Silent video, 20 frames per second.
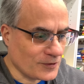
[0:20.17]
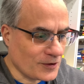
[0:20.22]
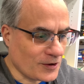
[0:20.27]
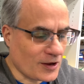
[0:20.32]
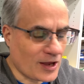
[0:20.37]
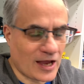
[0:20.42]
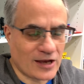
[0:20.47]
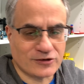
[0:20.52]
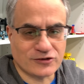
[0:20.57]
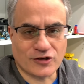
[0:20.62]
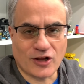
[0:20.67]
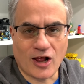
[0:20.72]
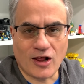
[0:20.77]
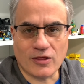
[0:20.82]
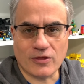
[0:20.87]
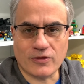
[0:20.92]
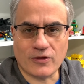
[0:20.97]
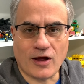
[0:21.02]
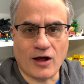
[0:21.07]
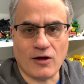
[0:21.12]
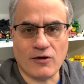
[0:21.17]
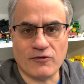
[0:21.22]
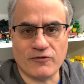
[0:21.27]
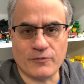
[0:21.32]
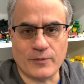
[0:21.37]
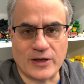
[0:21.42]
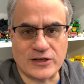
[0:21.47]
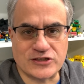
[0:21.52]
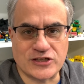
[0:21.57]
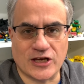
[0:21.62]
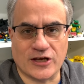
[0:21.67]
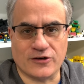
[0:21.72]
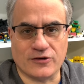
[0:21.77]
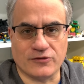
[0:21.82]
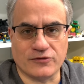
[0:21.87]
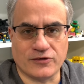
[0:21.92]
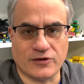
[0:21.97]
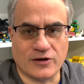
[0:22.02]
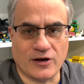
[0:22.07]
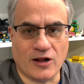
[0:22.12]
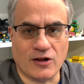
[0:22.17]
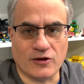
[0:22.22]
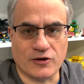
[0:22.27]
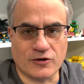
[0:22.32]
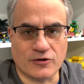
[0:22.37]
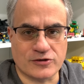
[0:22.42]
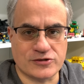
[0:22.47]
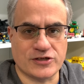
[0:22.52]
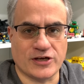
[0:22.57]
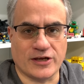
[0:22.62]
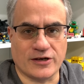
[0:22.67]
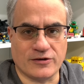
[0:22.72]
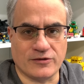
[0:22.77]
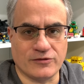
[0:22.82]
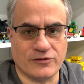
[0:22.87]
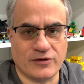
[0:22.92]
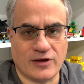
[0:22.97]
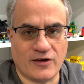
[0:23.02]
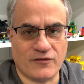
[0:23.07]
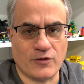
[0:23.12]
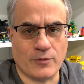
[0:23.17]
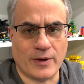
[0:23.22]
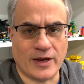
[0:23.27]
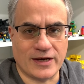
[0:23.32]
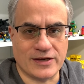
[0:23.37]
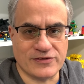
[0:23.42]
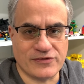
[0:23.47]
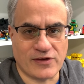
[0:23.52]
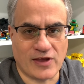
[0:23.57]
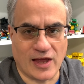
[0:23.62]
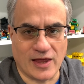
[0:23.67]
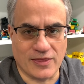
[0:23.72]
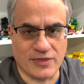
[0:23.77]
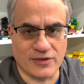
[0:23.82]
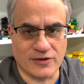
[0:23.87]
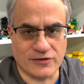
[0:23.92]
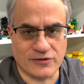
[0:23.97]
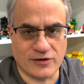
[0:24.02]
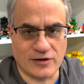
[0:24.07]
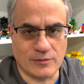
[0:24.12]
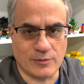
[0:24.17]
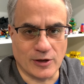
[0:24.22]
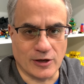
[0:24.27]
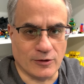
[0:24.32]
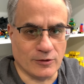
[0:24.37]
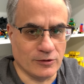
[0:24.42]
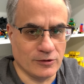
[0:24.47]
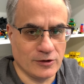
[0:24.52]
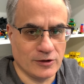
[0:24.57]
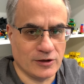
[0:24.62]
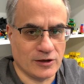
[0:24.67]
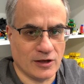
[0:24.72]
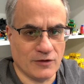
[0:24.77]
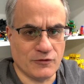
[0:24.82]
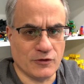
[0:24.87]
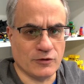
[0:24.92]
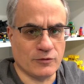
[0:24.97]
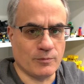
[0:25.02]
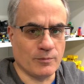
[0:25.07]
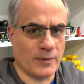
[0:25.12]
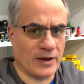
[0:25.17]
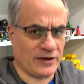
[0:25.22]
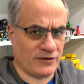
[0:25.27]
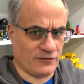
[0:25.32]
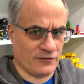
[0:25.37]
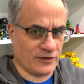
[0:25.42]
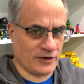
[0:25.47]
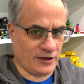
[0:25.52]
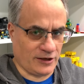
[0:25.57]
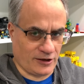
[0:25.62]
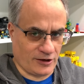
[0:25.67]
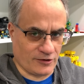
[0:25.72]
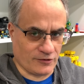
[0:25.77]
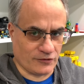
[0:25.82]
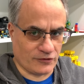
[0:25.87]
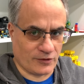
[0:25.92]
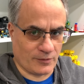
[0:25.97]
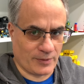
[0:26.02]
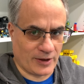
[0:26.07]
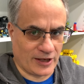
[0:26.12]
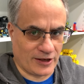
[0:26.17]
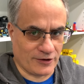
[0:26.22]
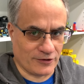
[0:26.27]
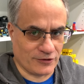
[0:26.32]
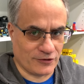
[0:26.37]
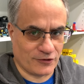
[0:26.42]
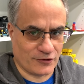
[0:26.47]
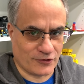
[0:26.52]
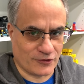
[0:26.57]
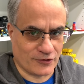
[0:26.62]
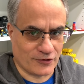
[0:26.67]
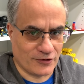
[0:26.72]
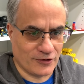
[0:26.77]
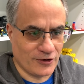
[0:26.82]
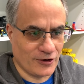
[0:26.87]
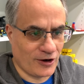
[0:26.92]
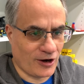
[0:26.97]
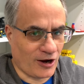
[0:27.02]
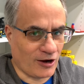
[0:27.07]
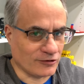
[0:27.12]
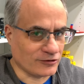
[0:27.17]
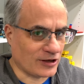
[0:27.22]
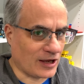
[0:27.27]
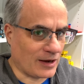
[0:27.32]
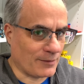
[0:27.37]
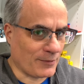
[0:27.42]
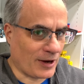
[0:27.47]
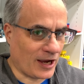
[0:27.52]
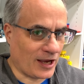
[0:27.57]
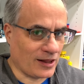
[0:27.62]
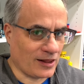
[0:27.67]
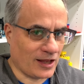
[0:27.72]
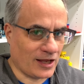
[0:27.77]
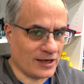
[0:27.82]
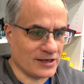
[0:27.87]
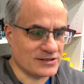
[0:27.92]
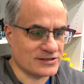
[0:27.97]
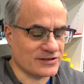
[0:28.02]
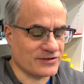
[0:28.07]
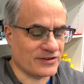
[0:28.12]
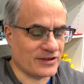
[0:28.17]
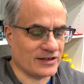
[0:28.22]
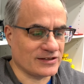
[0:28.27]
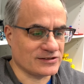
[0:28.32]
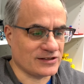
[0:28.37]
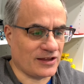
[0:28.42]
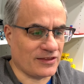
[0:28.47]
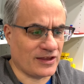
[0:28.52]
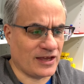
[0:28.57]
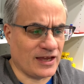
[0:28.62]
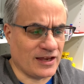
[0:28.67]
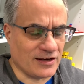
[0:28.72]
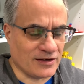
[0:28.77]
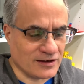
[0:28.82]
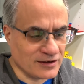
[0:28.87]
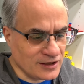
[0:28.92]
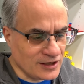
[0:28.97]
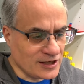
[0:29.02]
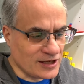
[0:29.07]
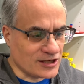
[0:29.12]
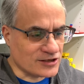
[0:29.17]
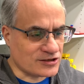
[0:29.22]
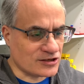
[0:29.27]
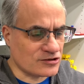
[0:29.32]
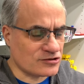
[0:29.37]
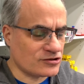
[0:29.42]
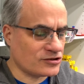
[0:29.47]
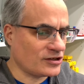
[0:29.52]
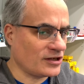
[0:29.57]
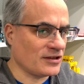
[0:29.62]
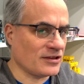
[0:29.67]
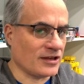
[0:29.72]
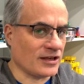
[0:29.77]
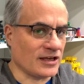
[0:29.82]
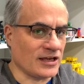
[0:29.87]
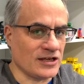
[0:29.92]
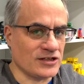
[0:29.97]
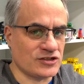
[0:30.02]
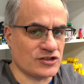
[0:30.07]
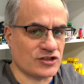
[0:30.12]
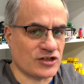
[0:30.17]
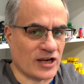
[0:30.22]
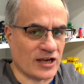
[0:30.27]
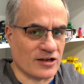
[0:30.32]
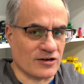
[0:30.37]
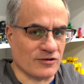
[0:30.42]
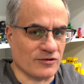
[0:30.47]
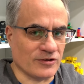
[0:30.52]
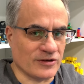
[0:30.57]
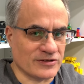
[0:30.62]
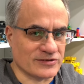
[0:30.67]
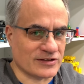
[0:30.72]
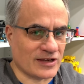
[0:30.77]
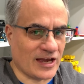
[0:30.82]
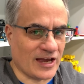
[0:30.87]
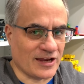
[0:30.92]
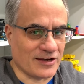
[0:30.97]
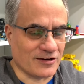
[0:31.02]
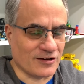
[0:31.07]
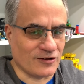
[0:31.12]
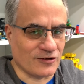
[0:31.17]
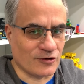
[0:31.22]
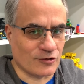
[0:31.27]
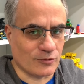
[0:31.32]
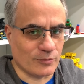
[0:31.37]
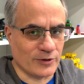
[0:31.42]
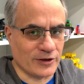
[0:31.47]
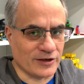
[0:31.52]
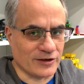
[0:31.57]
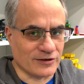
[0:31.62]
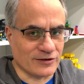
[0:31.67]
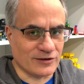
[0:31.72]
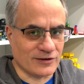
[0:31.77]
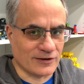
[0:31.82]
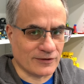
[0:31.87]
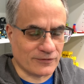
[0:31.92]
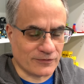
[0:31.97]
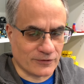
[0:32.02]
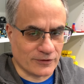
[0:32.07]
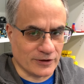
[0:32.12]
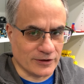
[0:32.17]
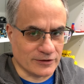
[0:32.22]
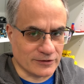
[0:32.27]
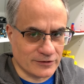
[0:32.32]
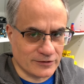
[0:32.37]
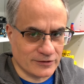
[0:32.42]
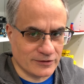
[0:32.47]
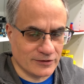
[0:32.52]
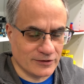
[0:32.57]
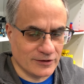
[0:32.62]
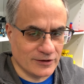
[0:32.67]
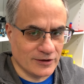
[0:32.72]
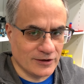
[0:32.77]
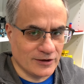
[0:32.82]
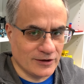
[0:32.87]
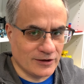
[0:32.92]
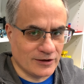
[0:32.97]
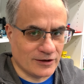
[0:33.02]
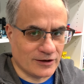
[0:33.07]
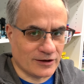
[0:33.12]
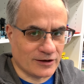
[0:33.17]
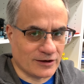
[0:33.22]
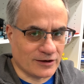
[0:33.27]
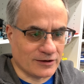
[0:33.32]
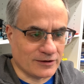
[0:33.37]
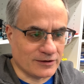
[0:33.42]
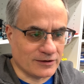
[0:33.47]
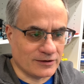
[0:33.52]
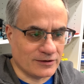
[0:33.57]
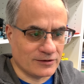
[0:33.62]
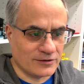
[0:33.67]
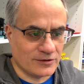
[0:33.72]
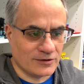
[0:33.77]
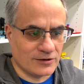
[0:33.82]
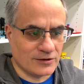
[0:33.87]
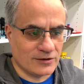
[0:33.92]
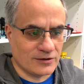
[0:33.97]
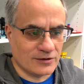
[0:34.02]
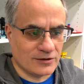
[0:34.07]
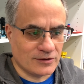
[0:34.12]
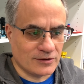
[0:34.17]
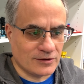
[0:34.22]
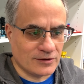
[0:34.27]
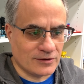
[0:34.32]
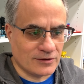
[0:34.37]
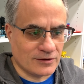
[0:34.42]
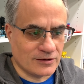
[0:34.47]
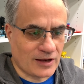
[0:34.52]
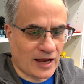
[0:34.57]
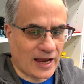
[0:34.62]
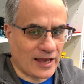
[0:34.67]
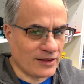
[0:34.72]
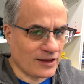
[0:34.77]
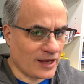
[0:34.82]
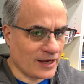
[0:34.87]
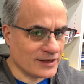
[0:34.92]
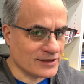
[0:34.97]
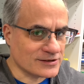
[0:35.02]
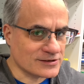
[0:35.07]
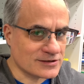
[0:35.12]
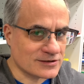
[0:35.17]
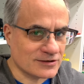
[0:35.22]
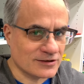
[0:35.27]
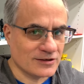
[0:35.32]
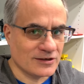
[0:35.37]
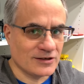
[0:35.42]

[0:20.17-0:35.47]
actually all, all of my channels and all of your channels. Everybody's gotten this email if you make videos about your all-time highlights and things like that. And it's interesting that each channel has gotten a little bit different uh, highlights,